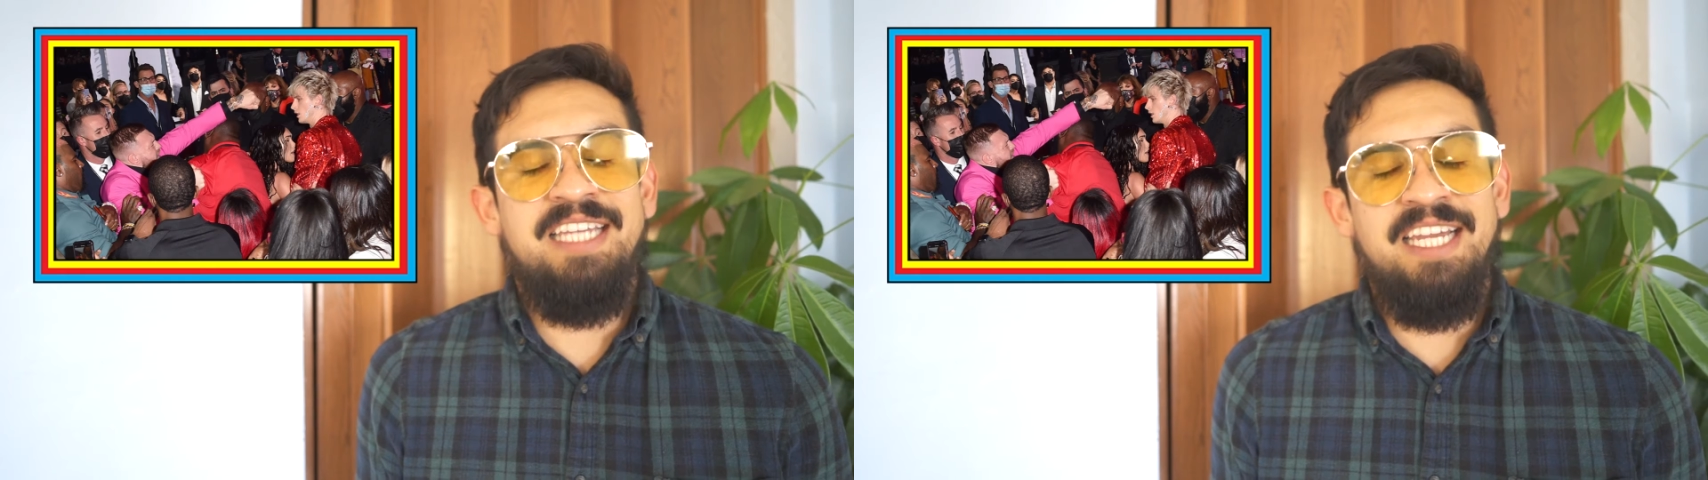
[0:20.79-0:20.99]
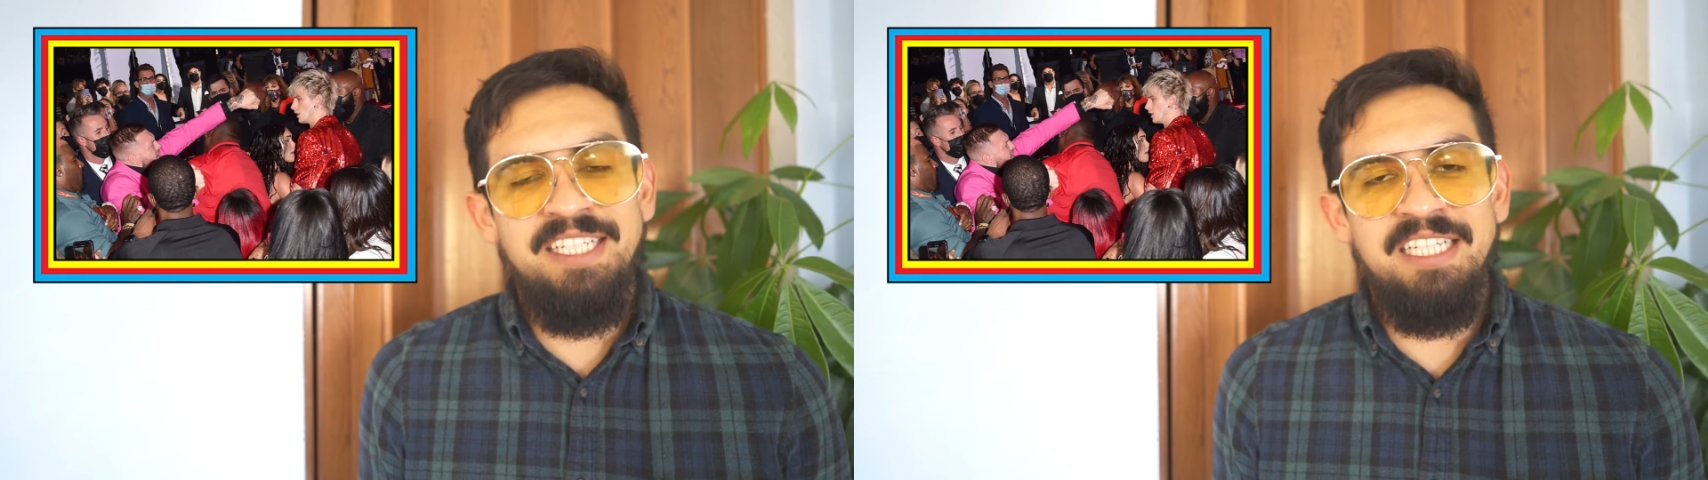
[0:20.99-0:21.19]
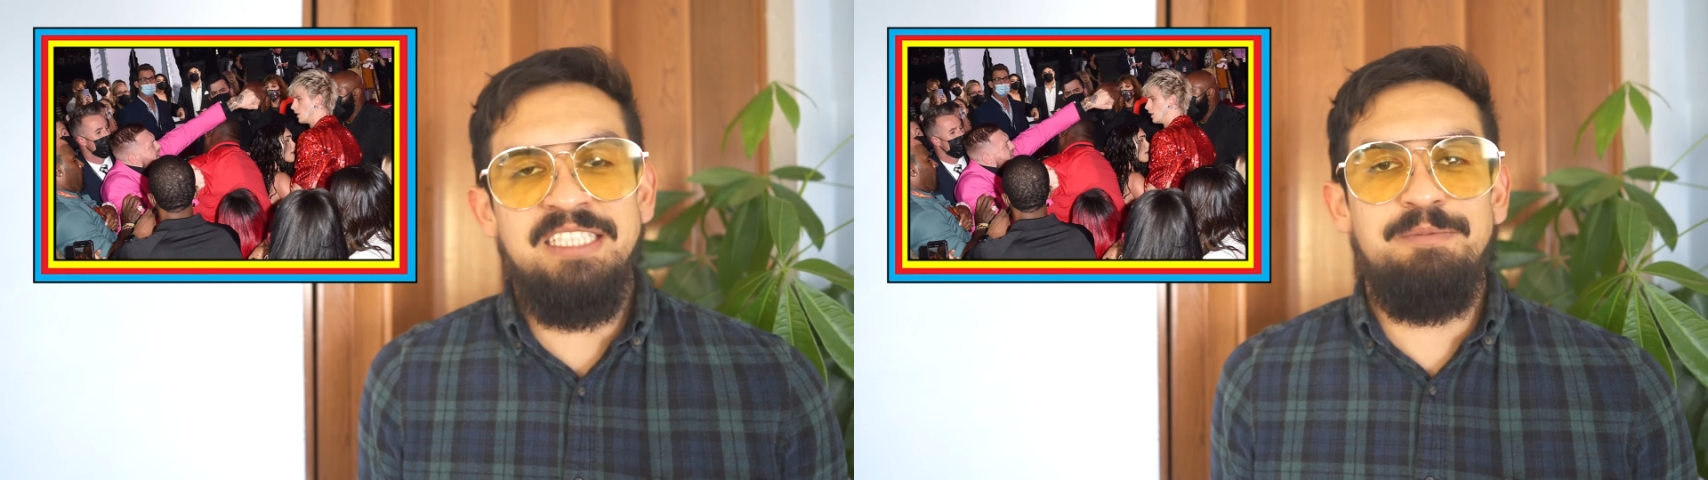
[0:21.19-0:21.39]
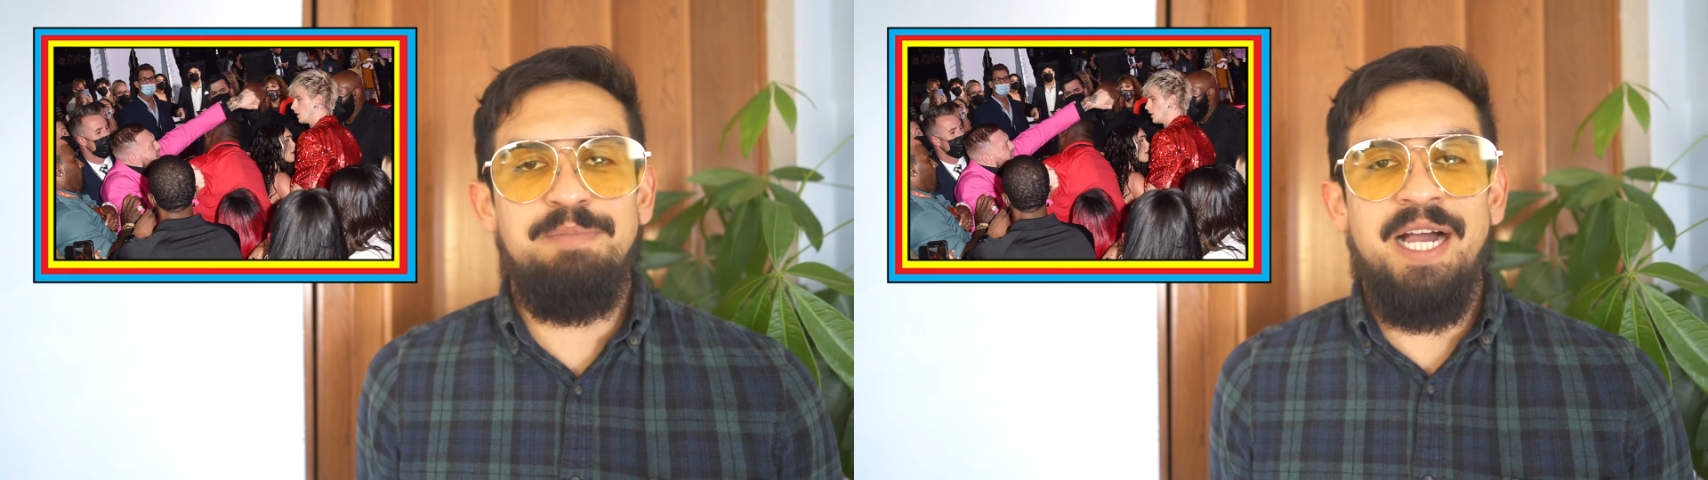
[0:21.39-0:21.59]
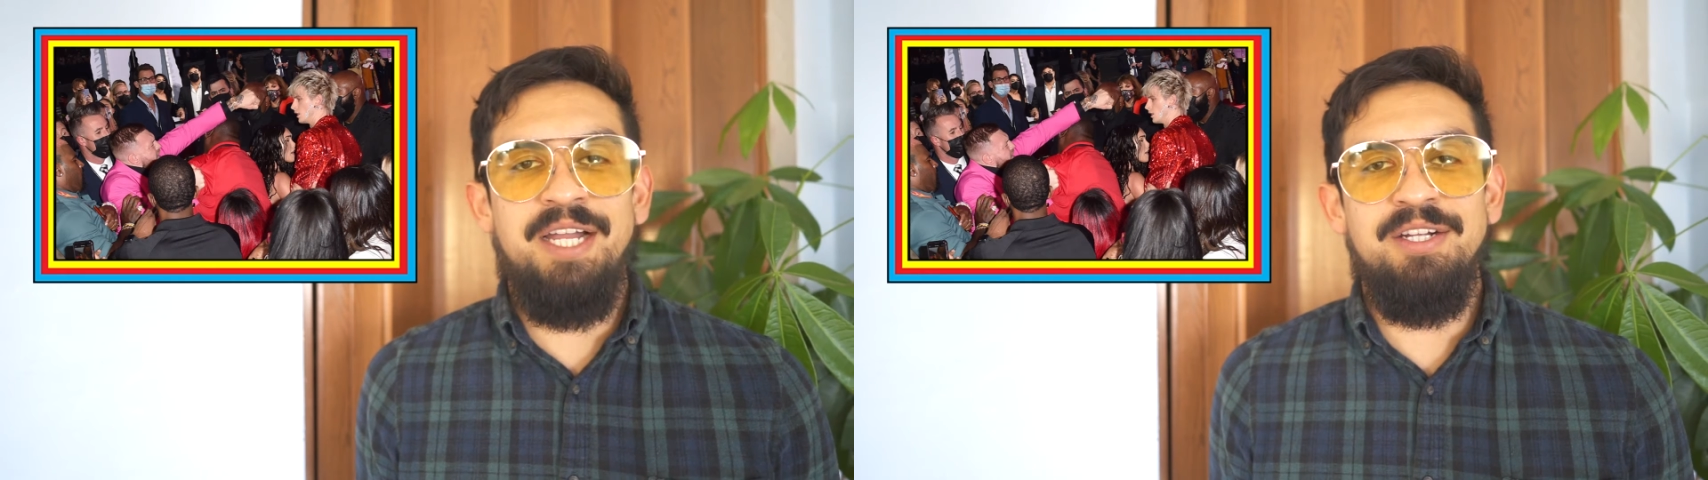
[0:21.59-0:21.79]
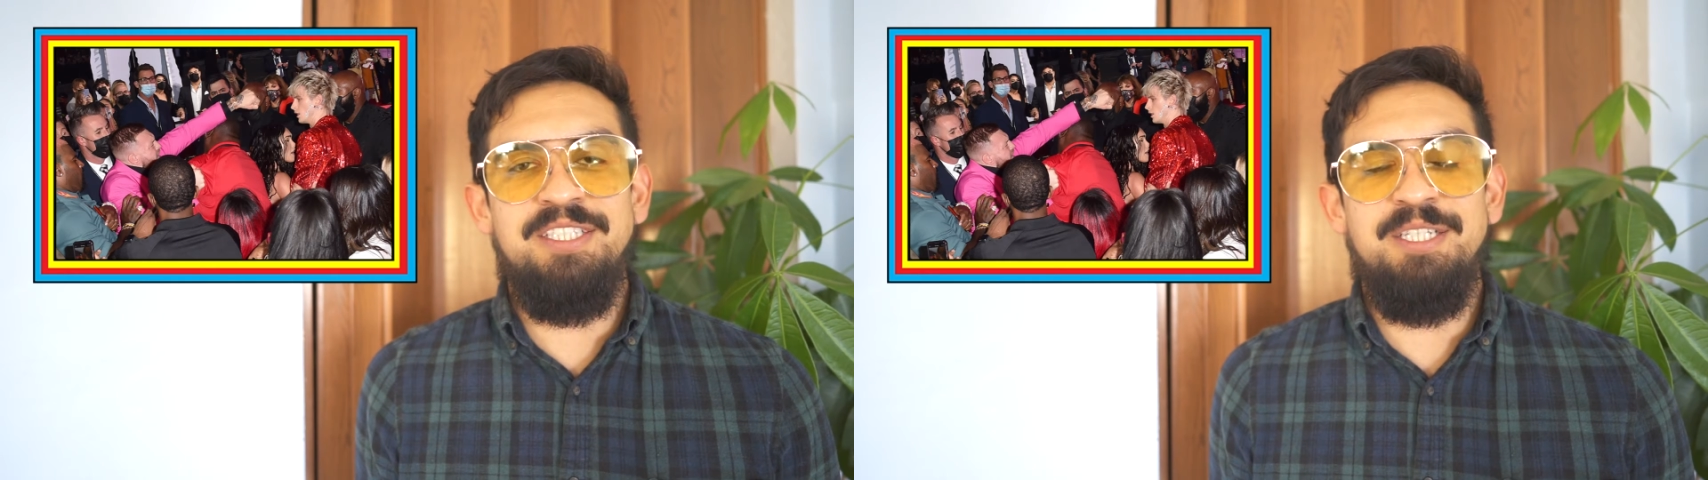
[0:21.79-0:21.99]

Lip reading: getting inspired